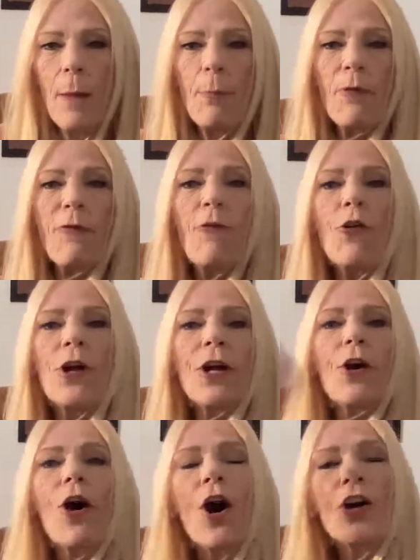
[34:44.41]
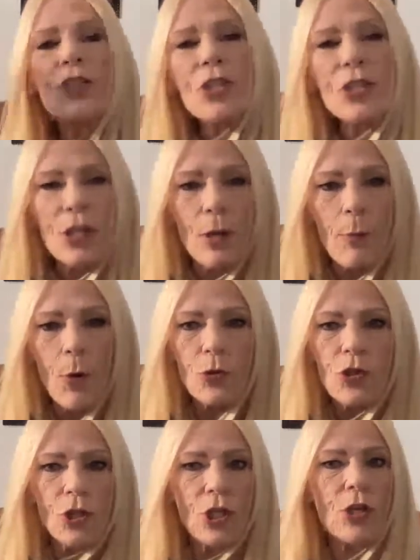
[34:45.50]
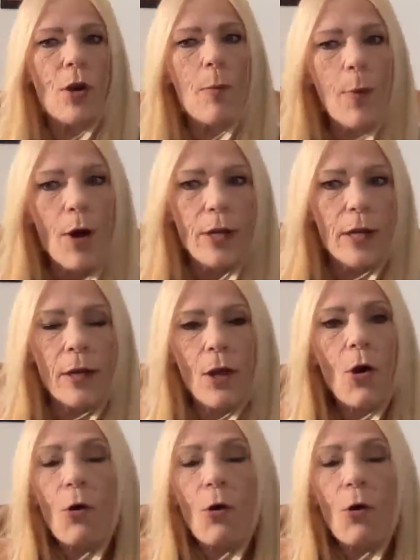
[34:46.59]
before it causes an emotion in our body